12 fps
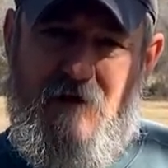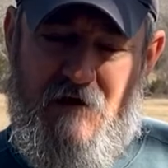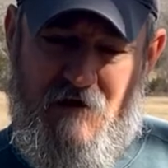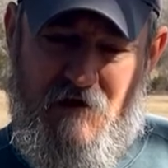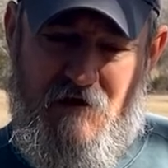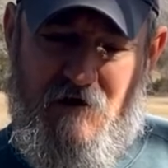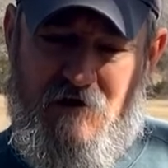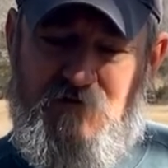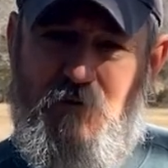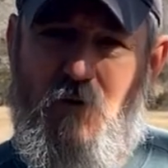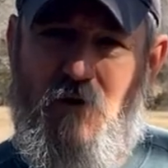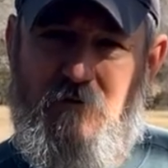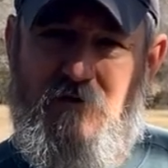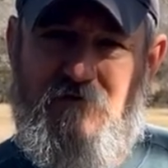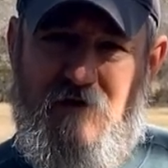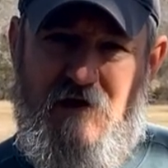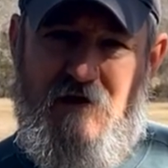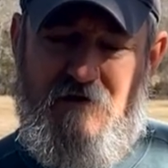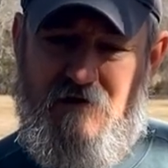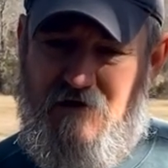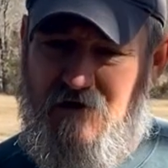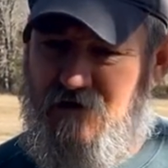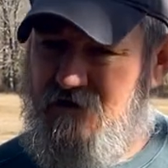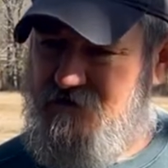and in a swarm event,
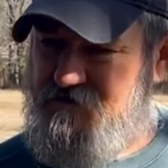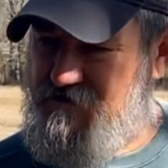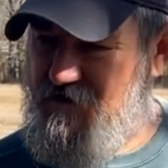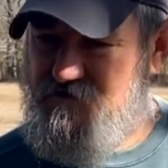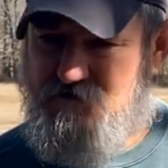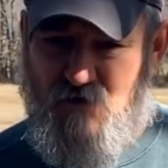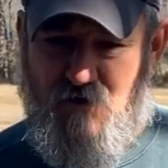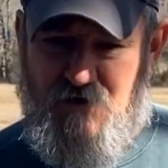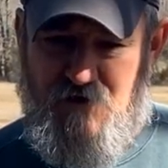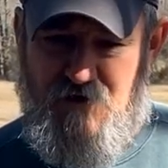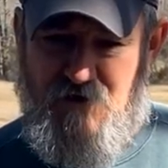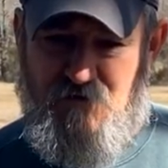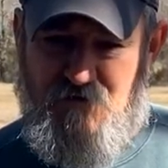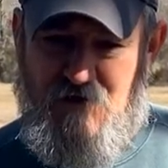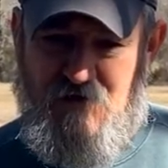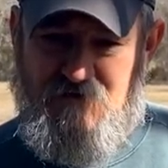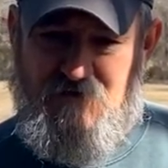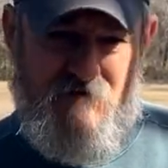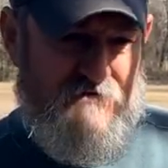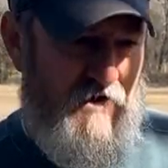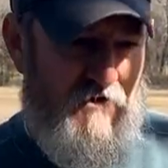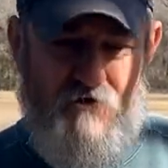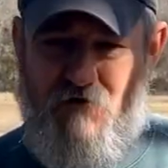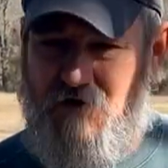she's going to do this. It's
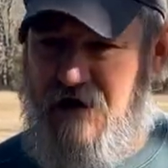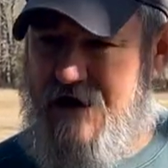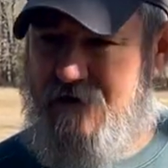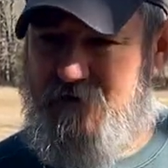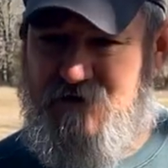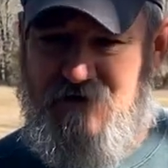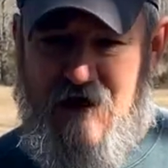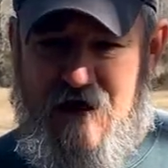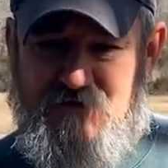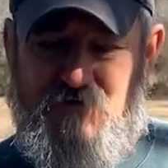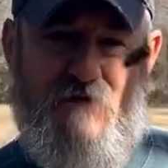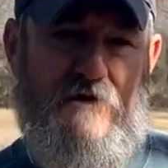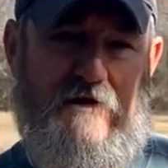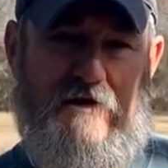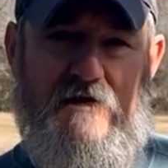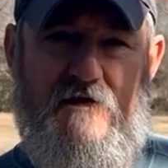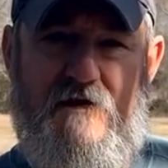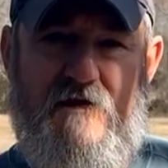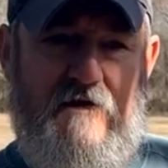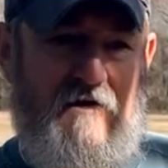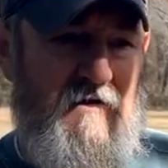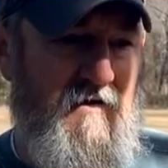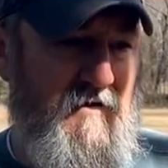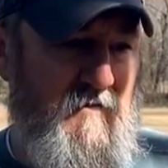all going to happen naturally.
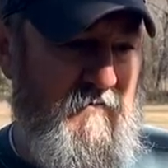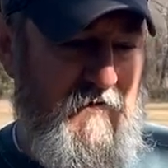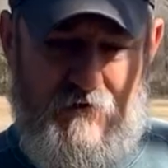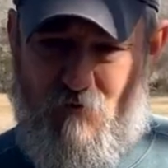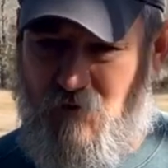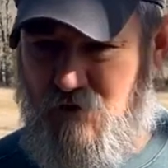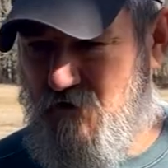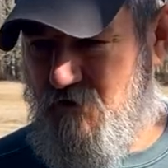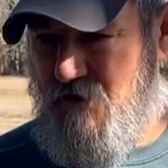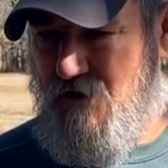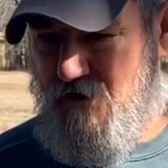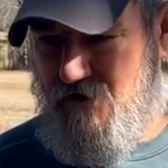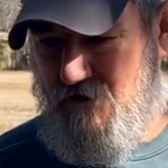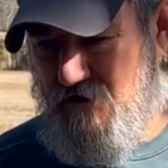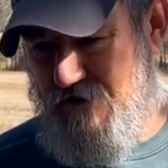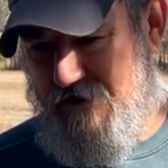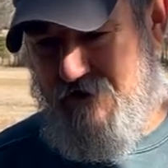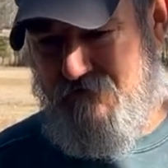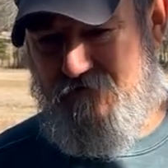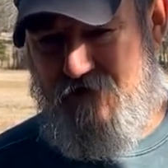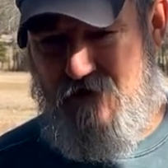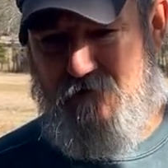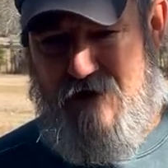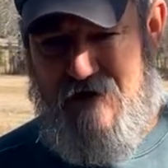Um, we're going to give
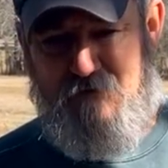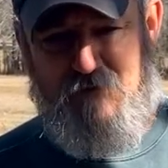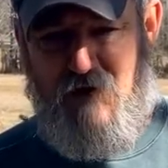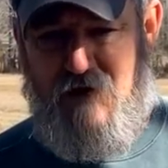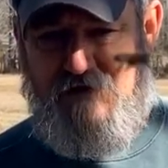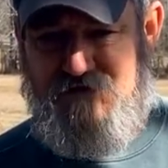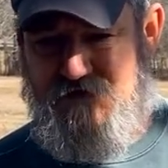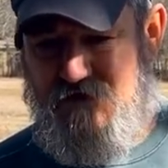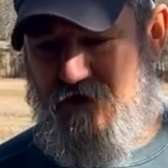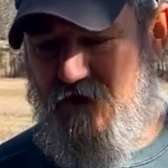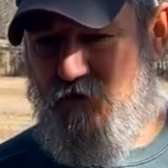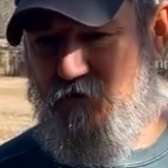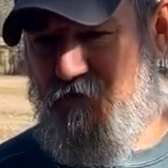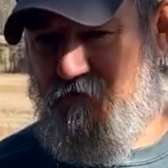them a place to go.